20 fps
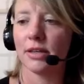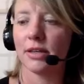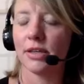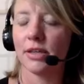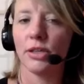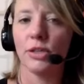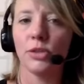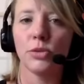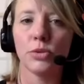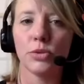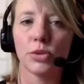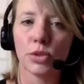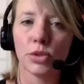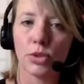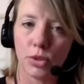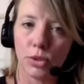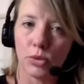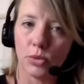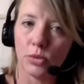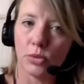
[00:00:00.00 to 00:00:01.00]
used
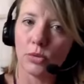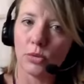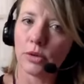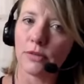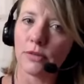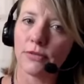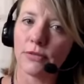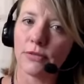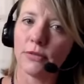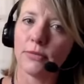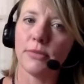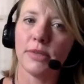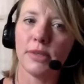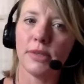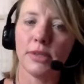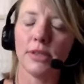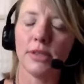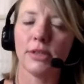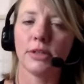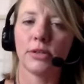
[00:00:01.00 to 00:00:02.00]
to or
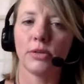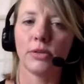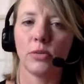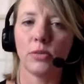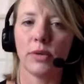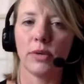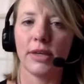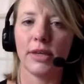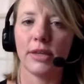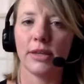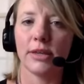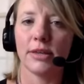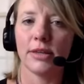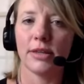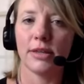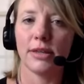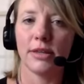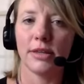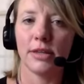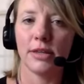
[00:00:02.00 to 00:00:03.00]
familiar with
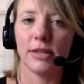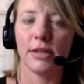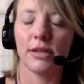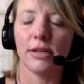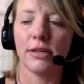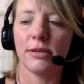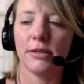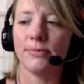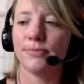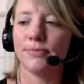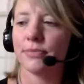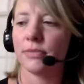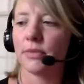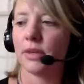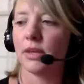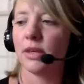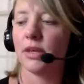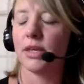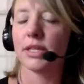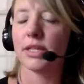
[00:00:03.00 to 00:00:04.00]
the
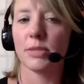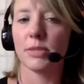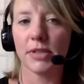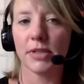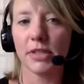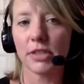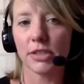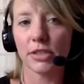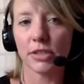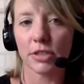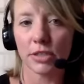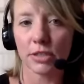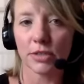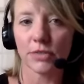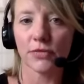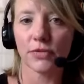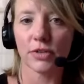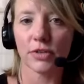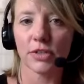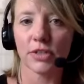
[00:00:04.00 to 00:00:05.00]
expenditures
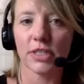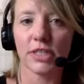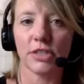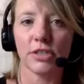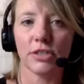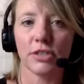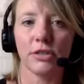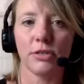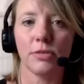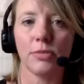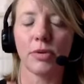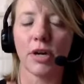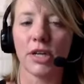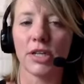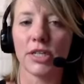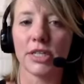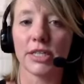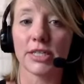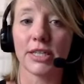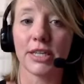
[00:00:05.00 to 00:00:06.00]
for digital
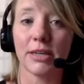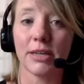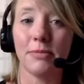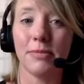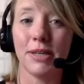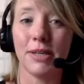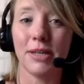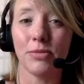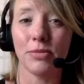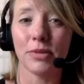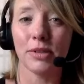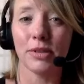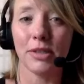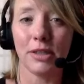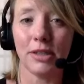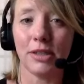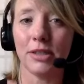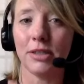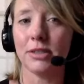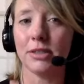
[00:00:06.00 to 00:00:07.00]
projects, it can be really
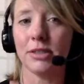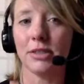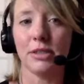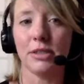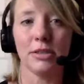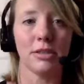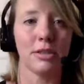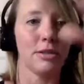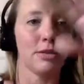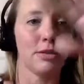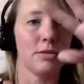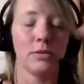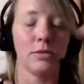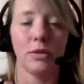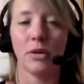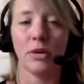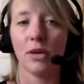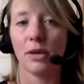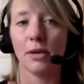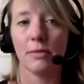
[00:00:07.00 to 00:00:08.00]
easy to
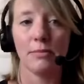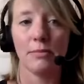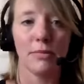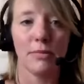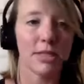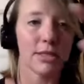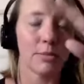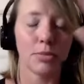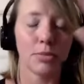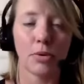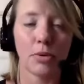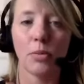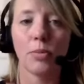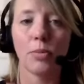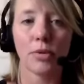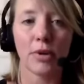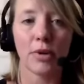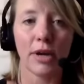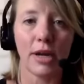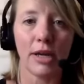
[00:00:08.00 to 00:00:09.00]

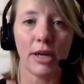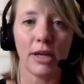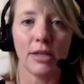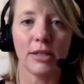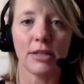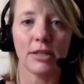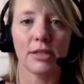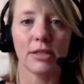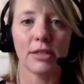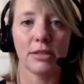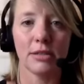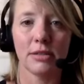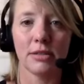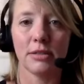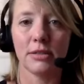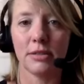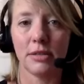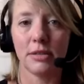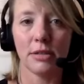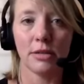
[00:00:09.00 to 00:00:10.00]
misappropriate
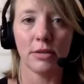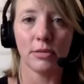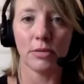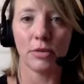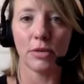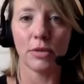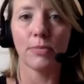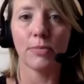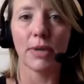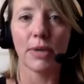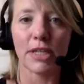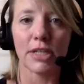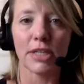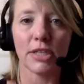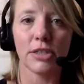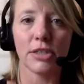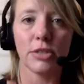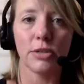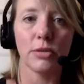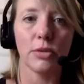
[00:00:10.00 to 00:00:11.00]
your
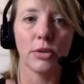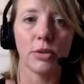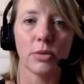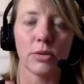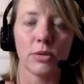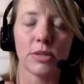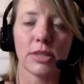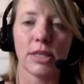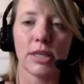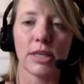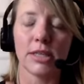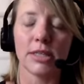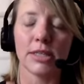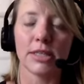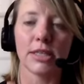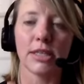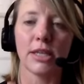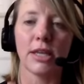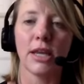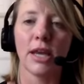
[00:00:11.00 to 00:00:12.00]
budget to those things.
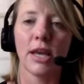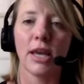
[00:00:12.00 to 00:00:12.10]
And